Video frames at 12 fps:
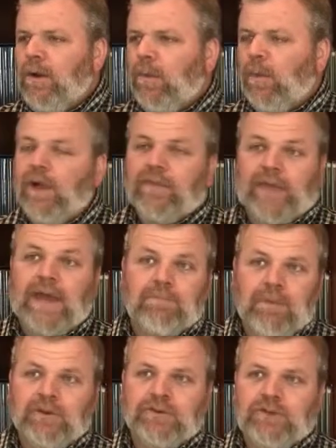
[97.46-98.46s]
Well,
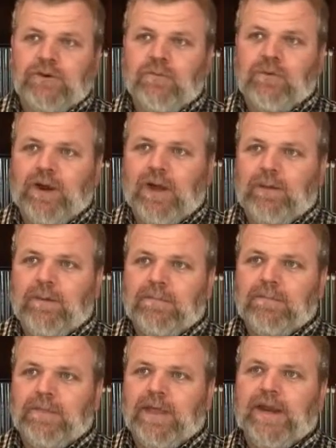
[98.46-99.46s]
that posed a new problem,
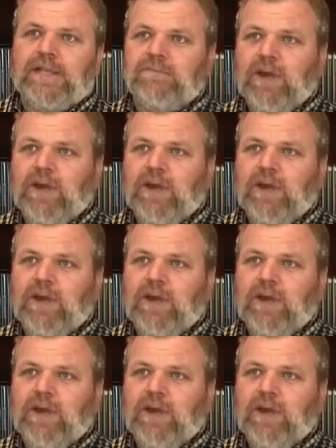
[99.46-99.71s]
that as